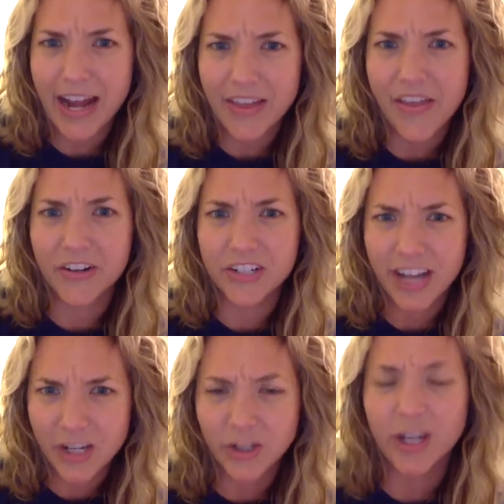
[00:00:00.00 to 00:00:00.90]
And then they're
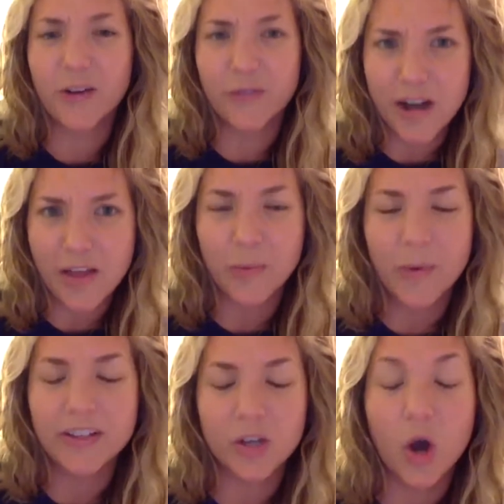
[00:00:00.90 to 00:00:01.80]
scheduling her for another
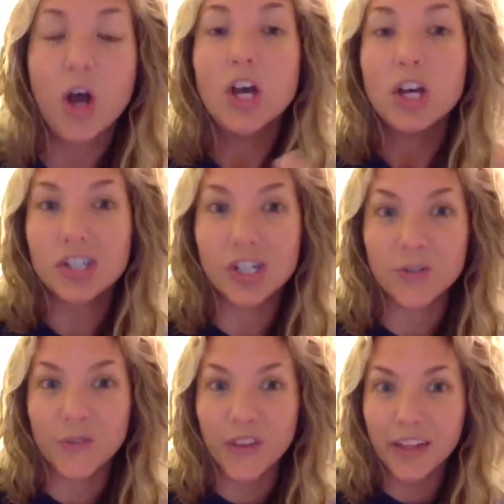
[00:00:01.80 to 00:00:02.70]
one. So she's
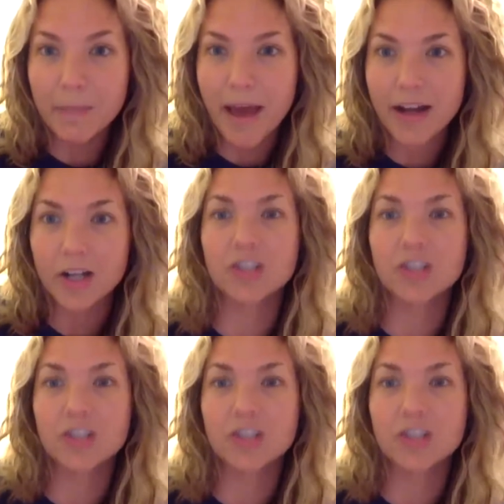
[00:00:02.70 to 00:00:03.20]
feeling better.